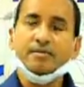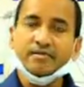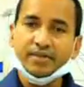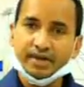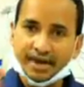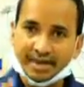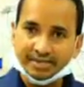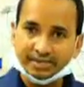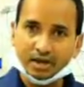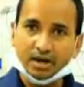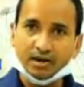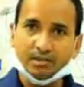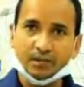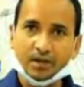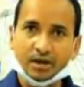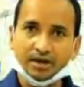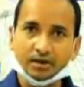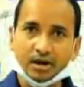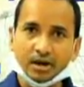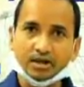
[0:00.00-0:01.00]
The nature of
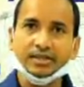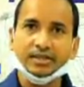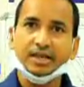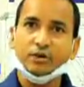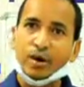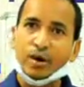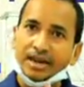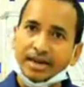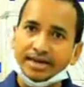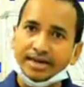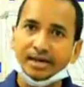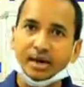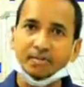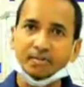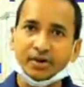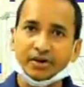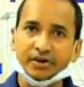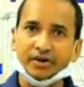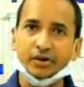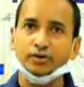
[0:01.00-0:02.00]
the drug, the quality of
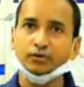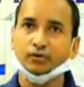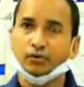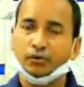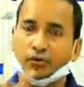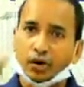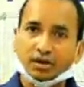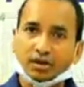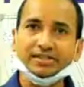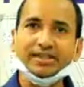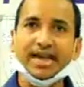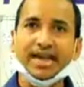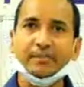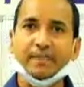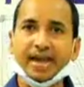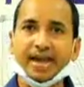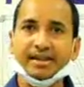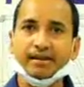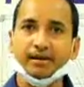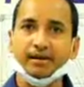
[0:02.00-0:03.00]
the drug to cross that
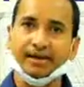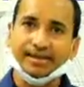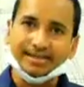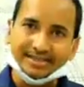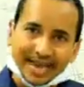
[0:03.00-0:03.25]
barrier is